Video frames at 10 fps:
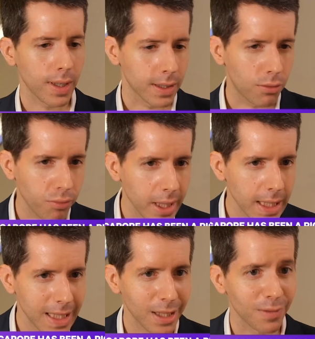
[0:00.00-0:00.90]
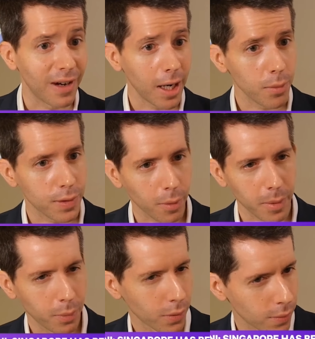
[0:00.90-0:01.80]
has created environments for
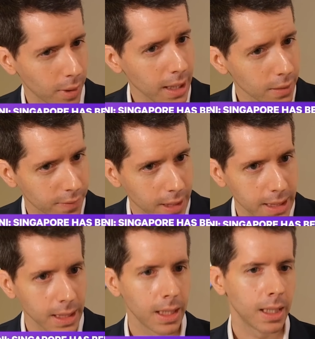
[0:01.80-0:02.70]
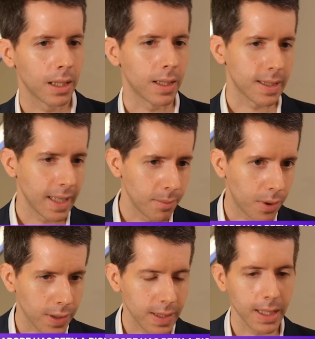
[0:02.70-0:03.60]
people to innovate,
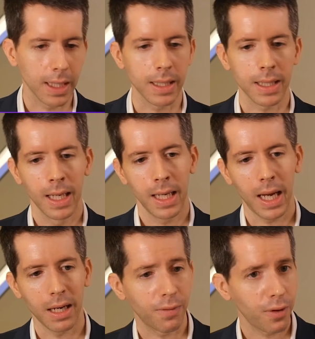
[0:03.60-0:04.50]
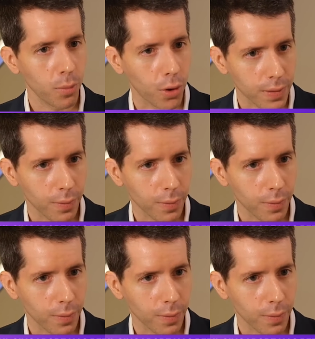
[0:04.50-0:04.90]
sandboxes and frameworks